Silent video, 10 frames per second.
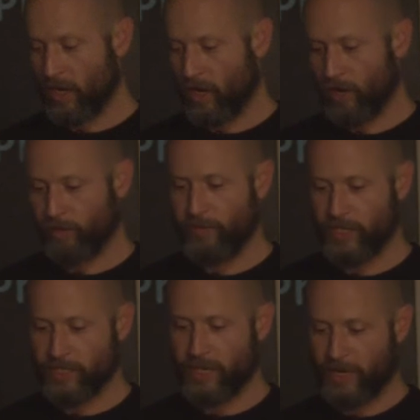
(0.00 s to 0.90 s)
all of
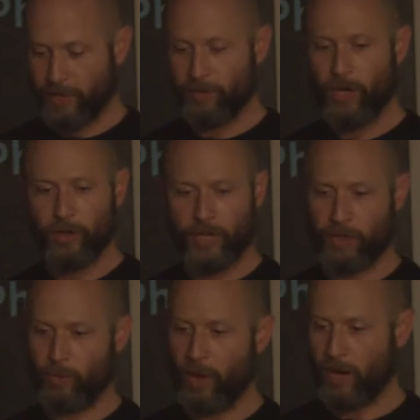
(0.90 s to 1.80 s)
these like i know
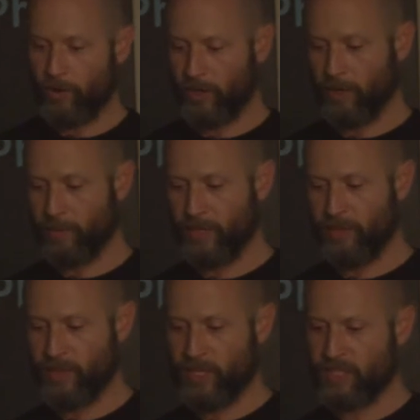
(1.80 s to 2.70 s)
like wow when i'm
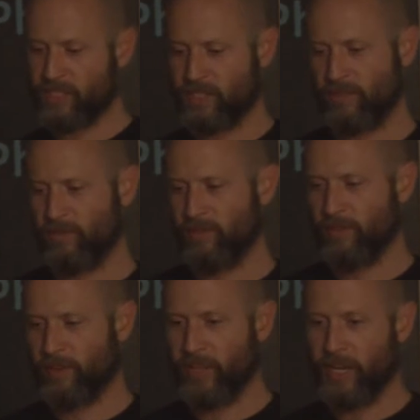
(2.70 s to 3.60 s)
in this
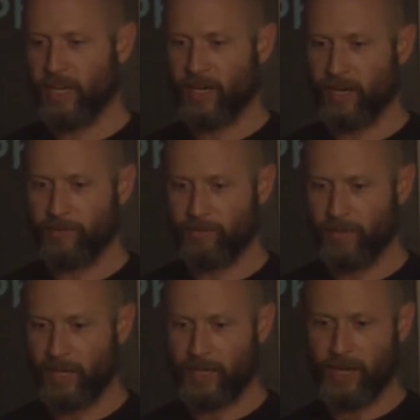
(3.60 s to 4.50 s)
thing i'm
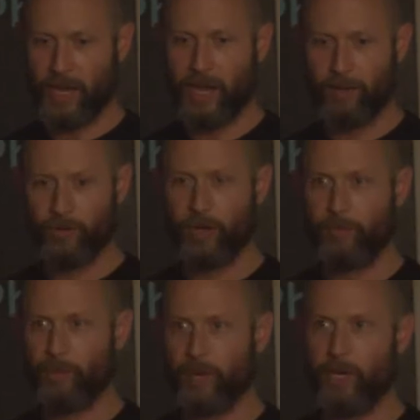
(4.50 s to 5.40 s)
like how do i
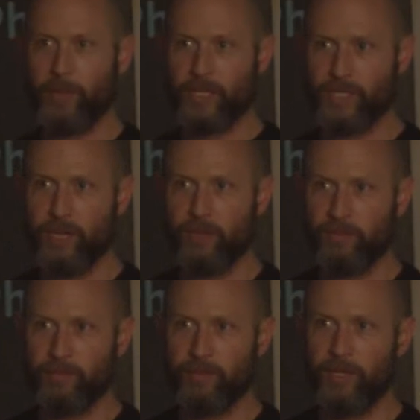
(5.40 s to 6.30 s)
prepare myself
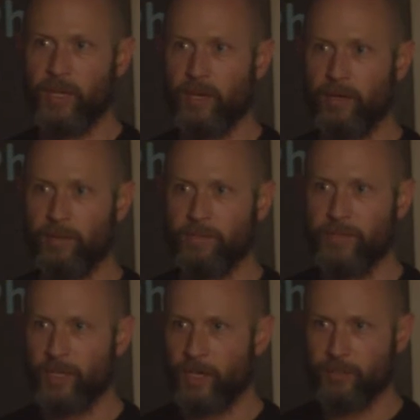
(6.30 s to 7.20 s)
um,
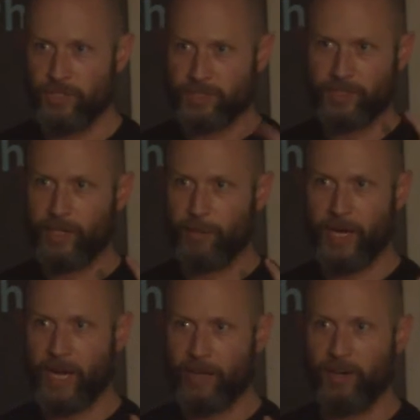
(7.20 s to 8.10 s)
you know just get
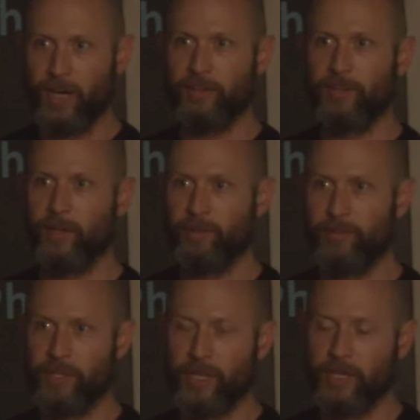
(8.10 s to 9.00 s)
my head right type of
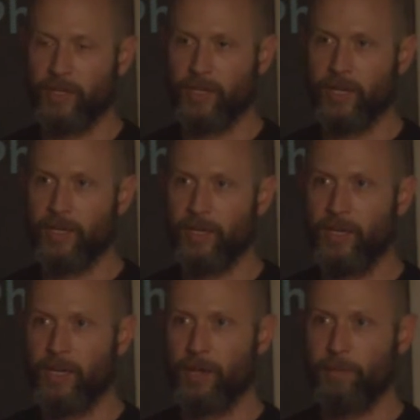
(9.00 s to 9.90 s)
a thing and like
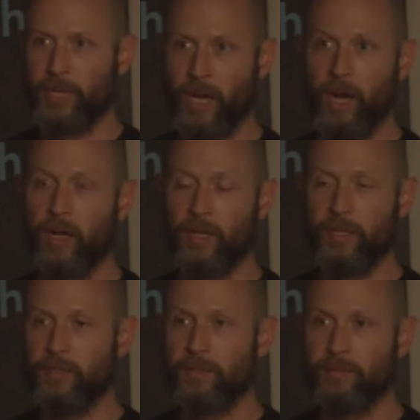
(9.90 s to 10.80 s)
be on
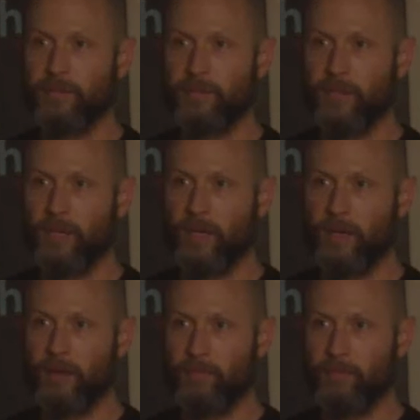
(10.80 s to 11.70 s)
and
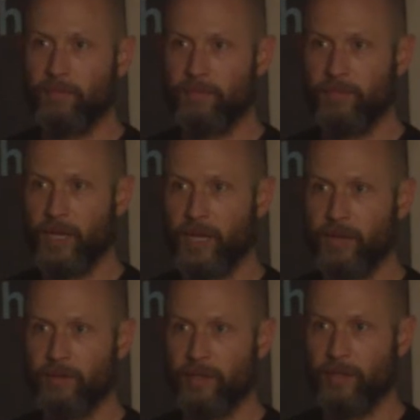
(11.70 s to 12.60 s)
um,
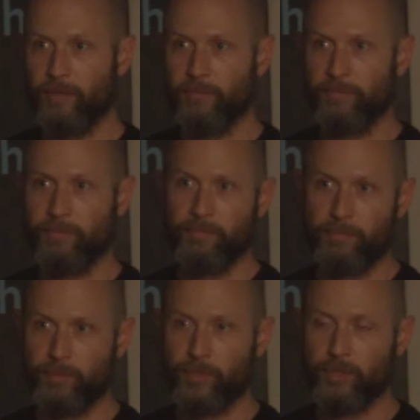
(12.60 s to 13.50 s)
yeah and then
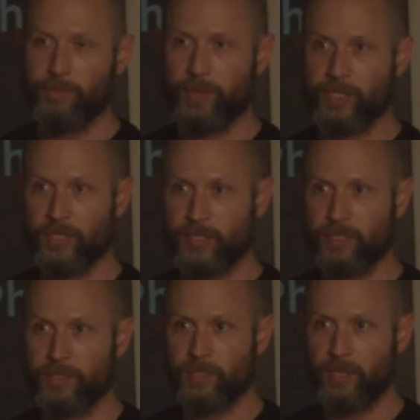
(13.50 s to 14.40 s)
produce
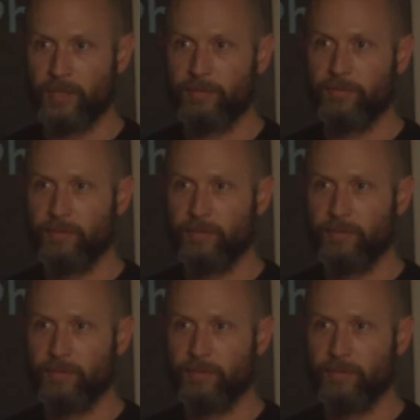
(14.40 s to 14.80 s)
pictures so